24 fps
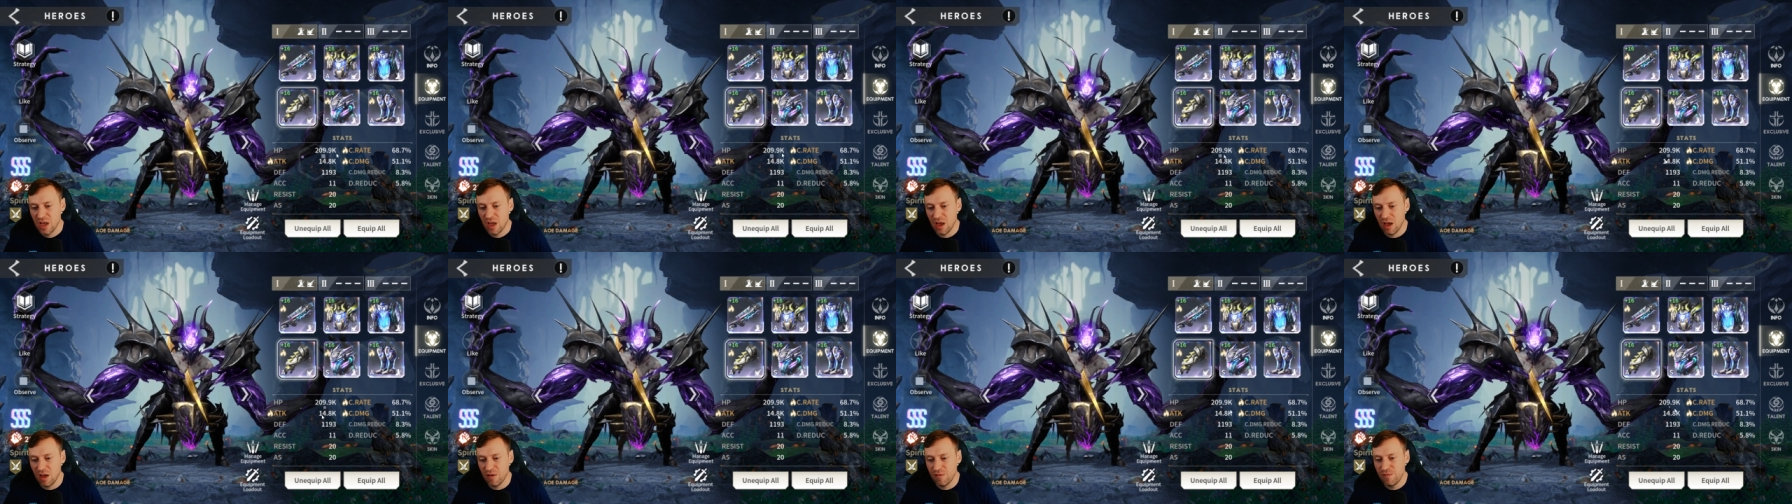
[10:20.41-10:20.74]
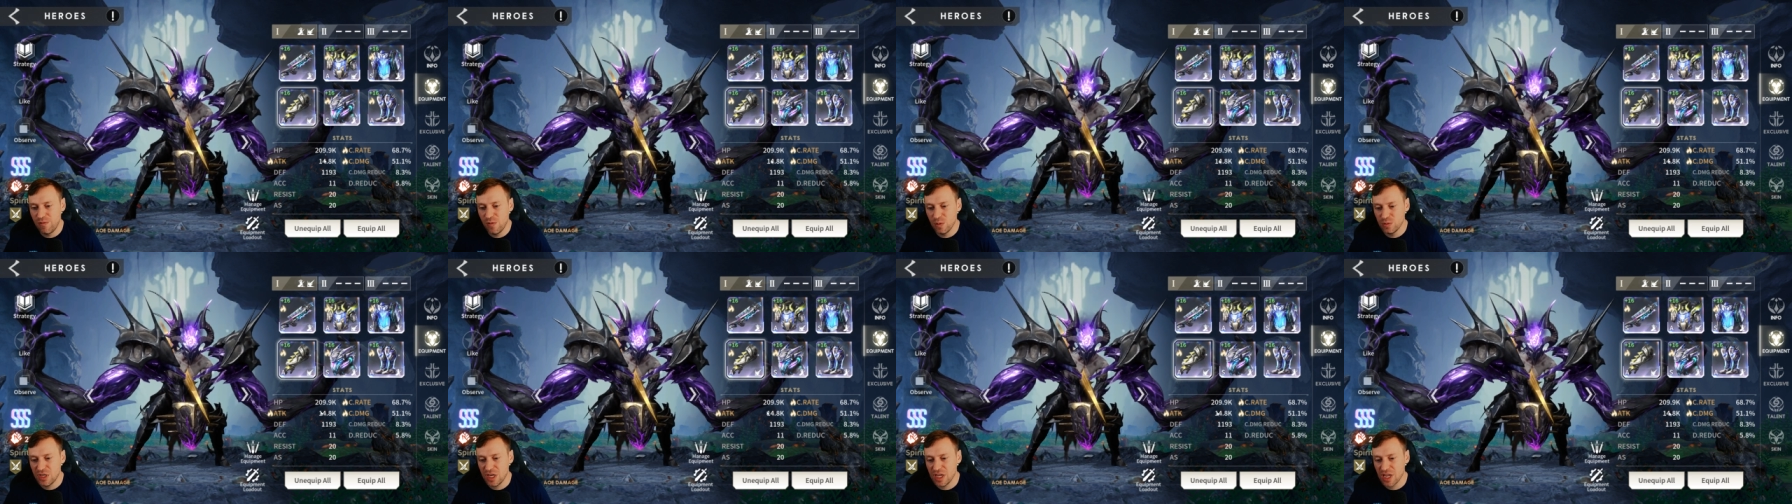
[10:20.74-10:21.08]
Uh,
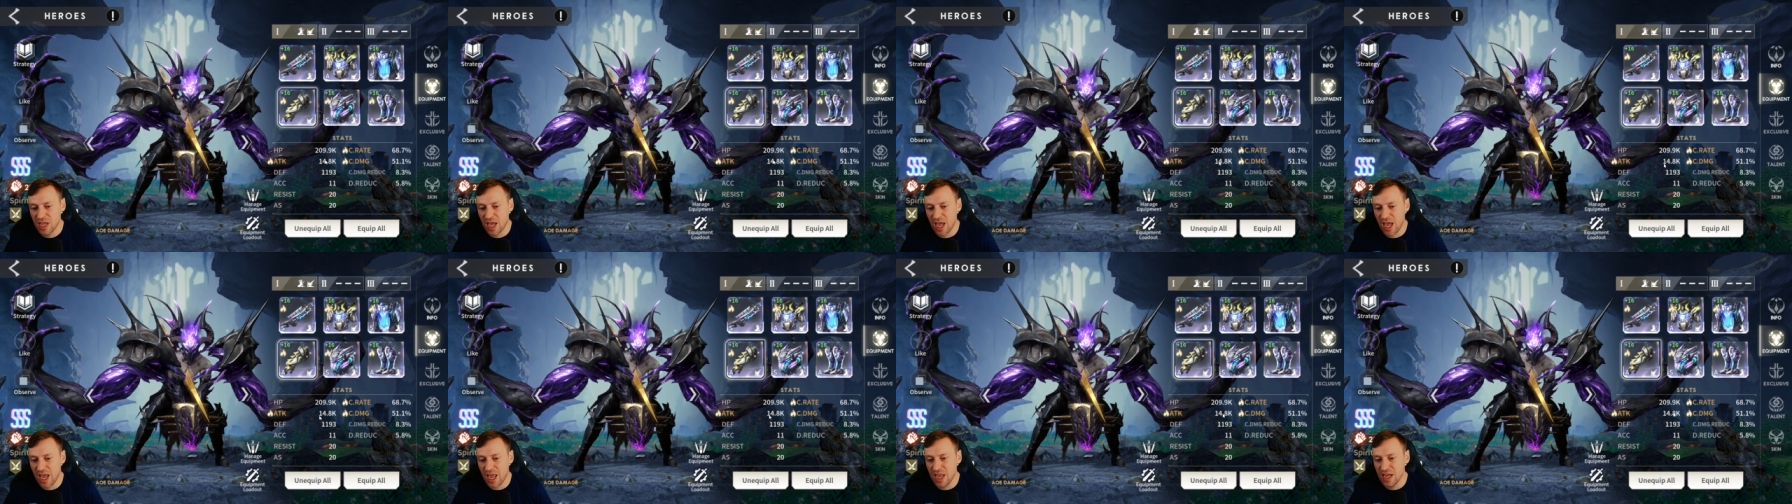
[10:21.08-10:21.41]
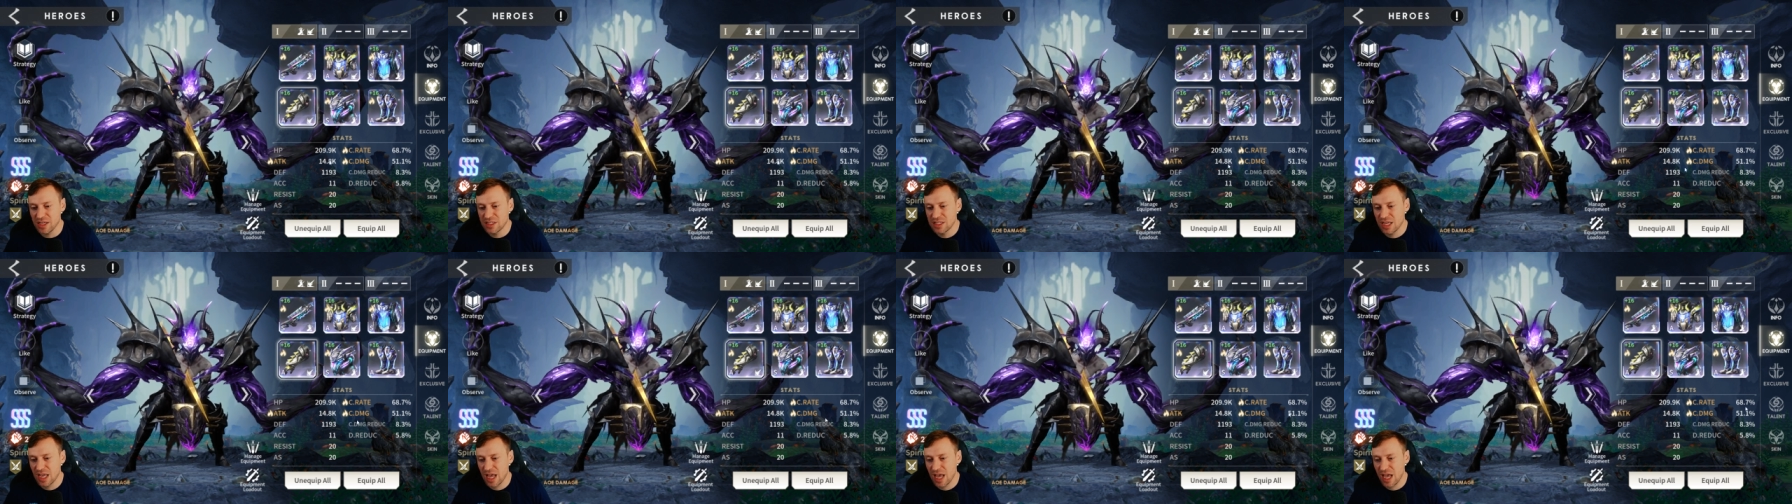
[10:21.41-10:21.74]
fourteen K
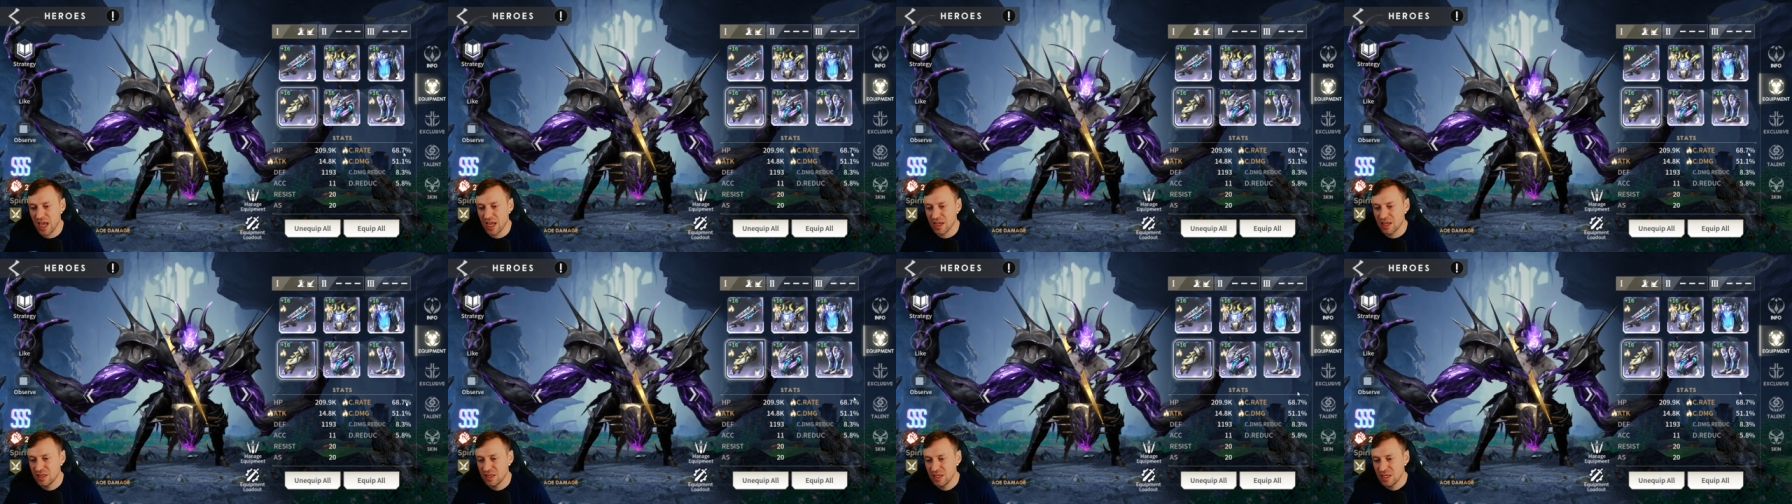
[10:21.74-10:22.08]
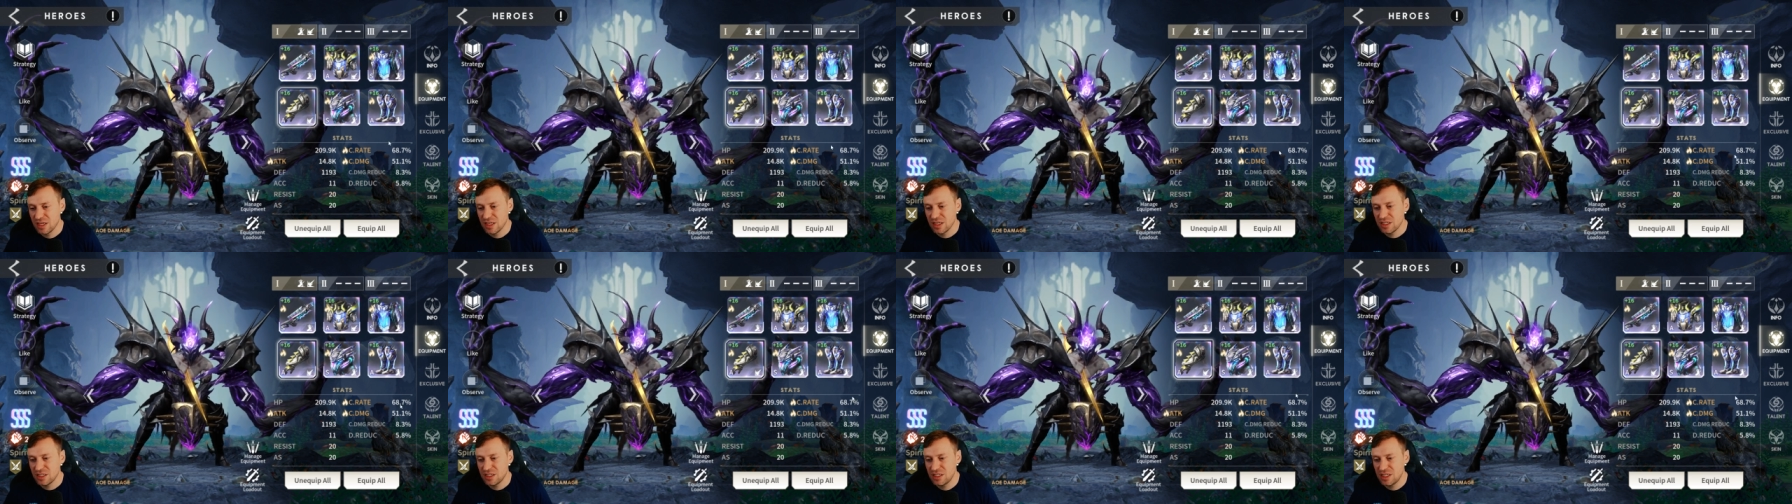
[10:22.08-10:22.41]
attack,
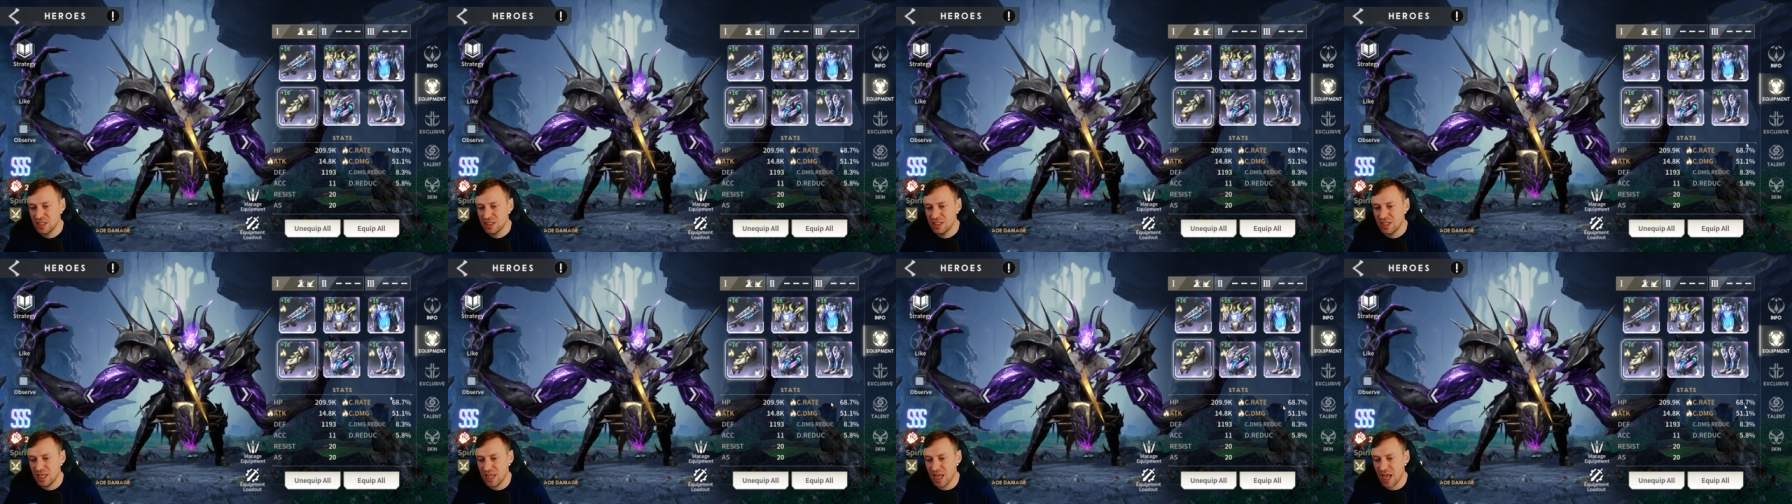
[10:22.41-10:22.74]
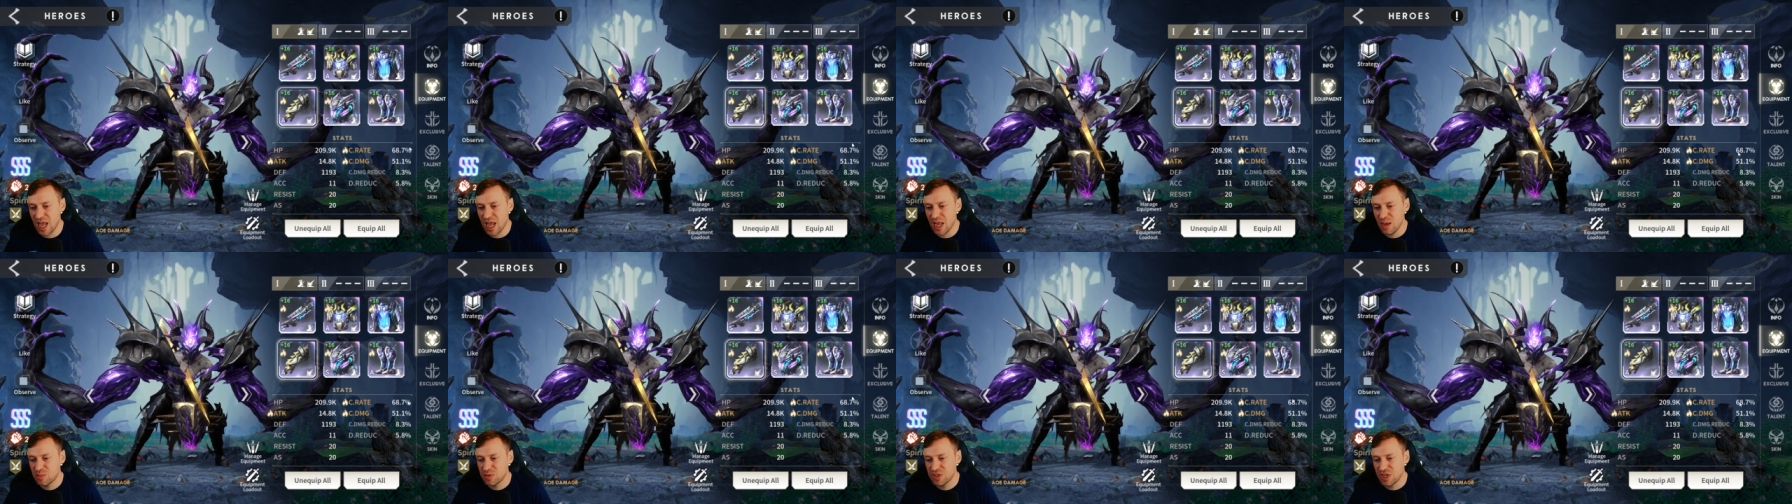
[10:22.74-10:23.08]

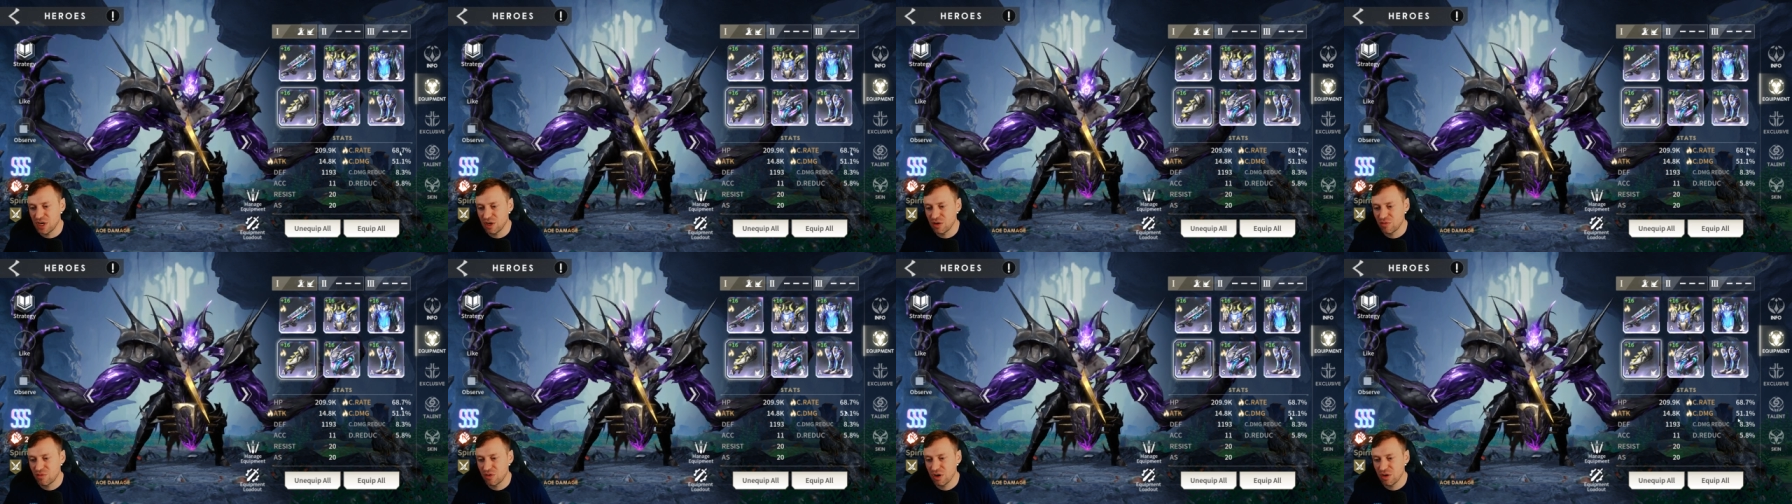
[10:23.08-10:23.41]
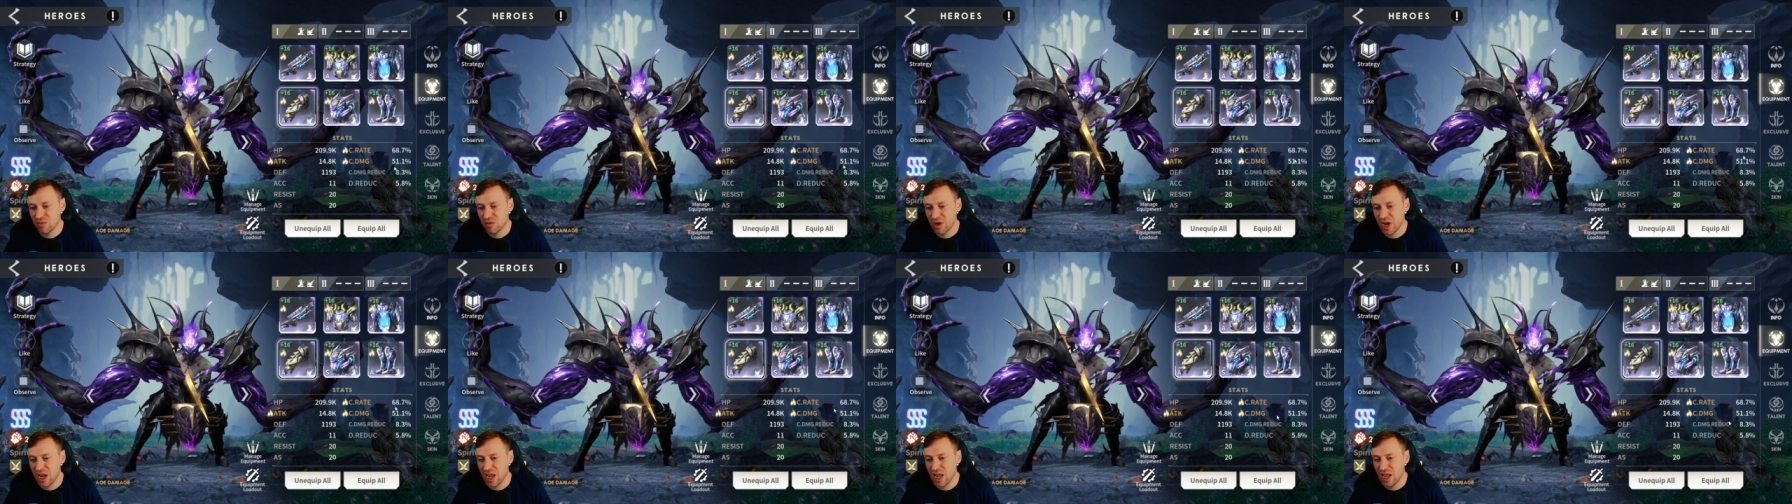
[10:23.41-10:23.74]
sixty-eight percent
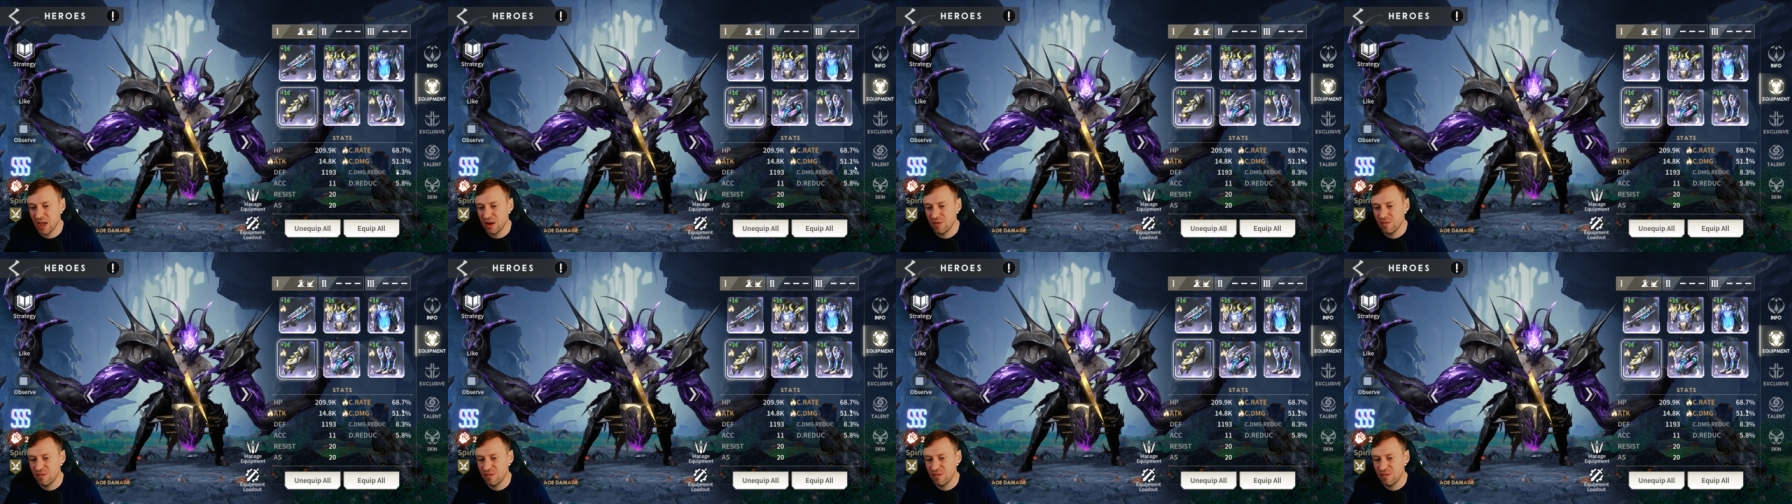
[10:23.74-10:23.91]
crit rate,